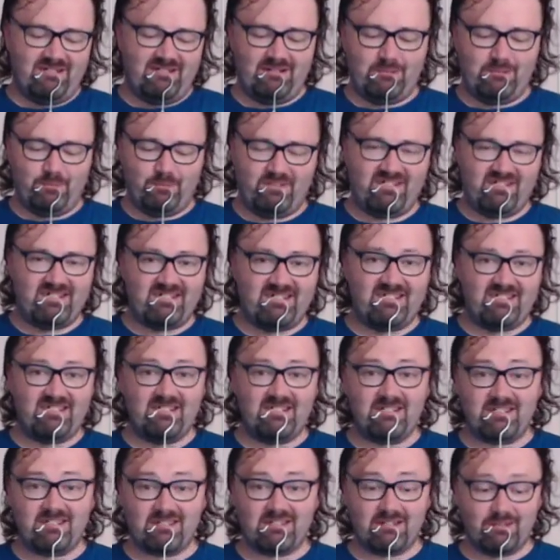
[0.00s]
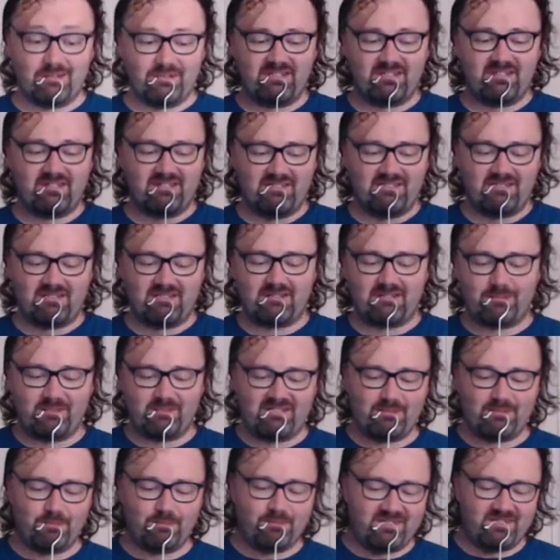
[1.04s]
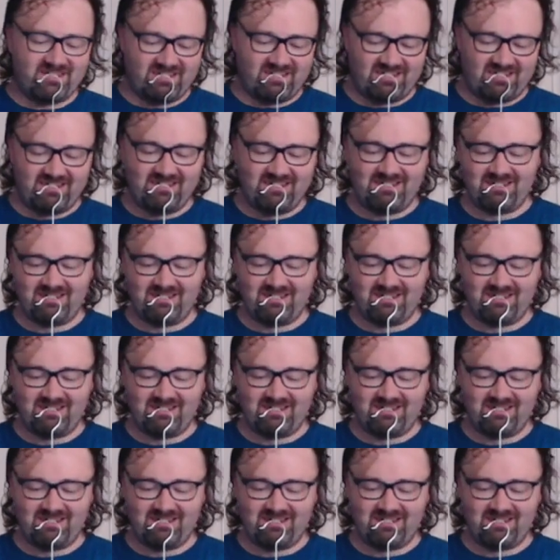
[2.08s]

But any service needs to make money.